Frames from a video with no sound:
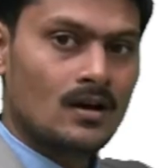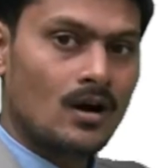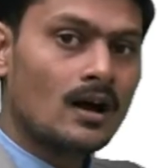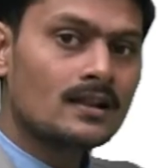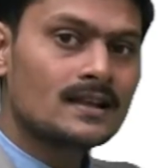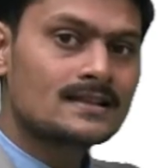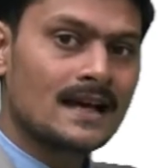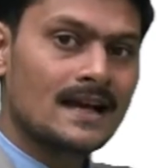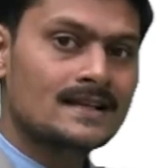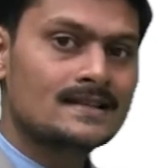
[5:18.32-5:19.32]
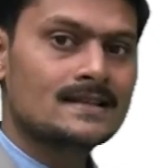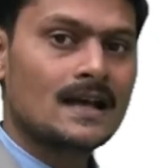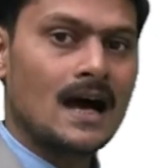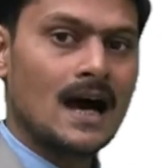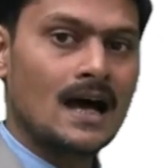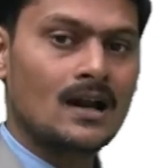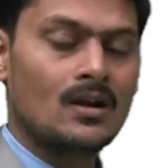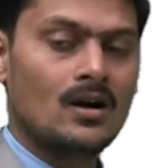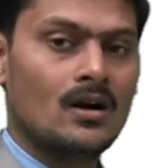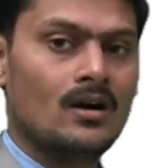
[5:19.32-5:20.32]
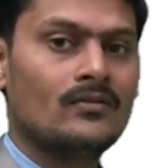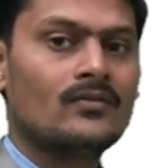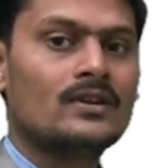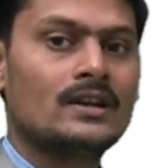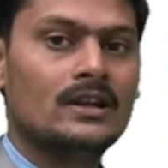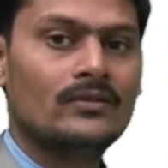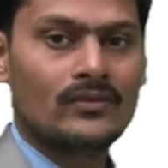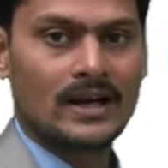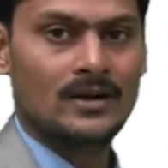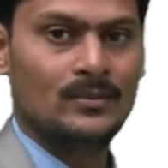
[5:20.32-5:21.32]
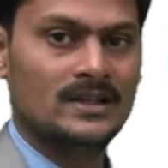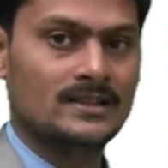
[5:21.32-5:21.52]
all the sides are of different